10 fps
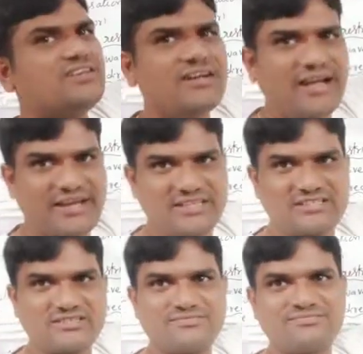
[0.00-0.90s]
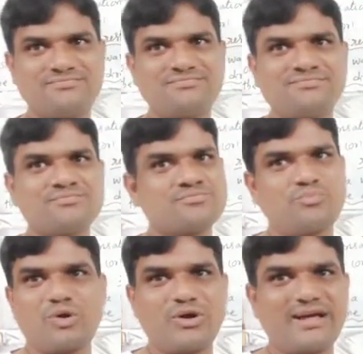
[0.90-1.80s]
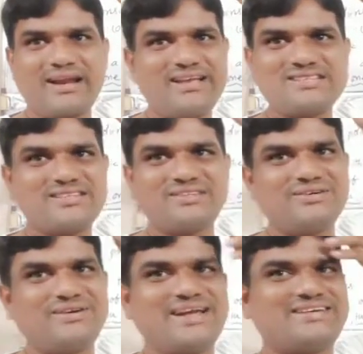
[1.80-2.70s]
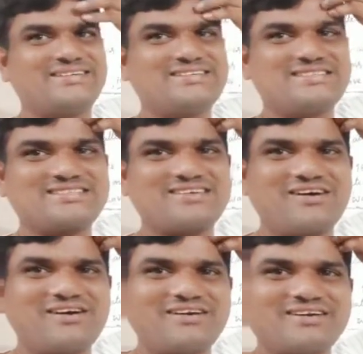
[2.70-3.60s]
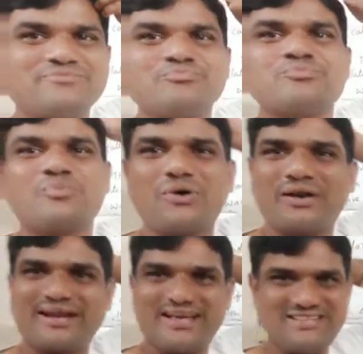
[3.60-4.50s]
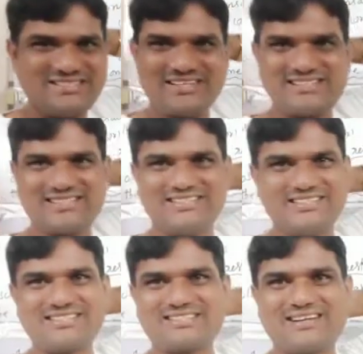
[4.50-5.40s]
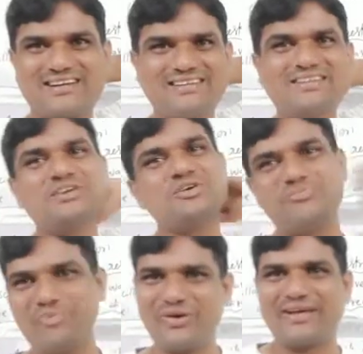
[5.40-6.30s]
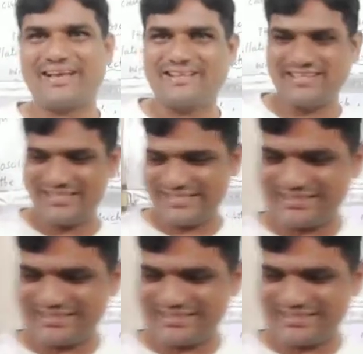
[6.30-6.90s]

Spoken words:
light. Polarized light. This is called polarization. This is called polarization.